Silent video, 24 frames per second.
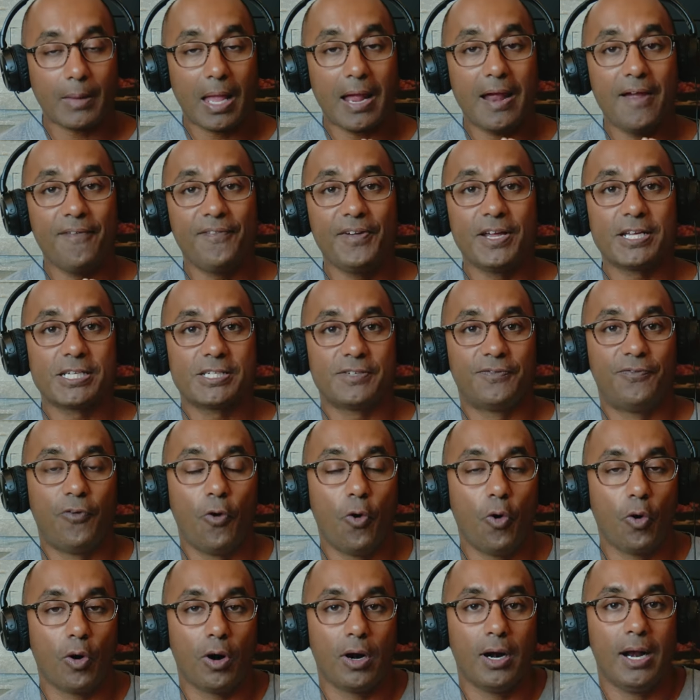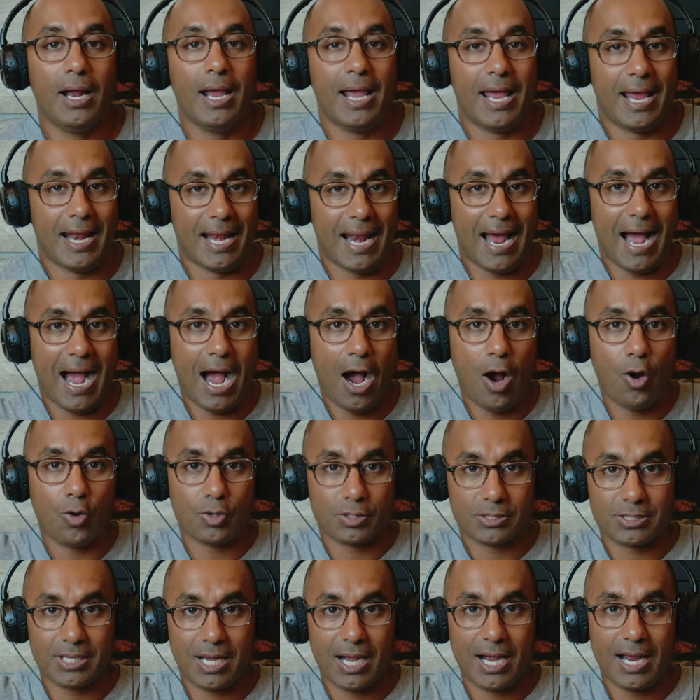If it's for an
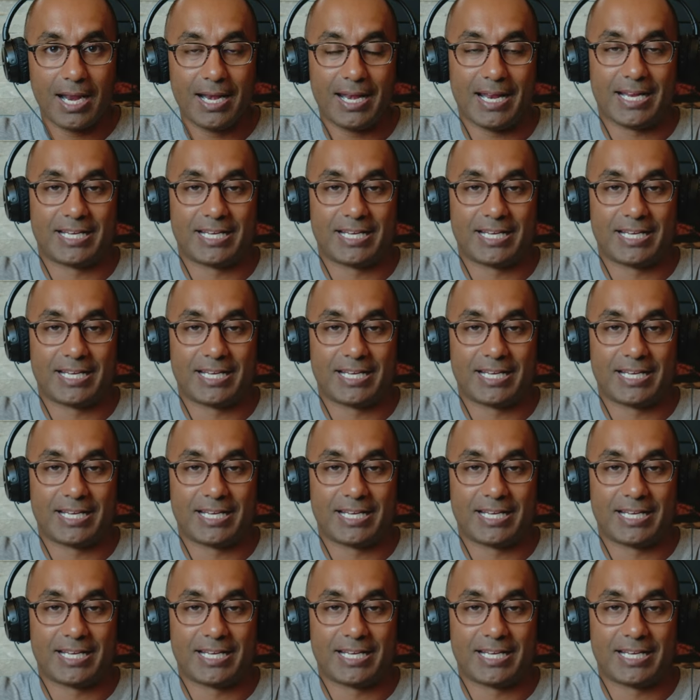outside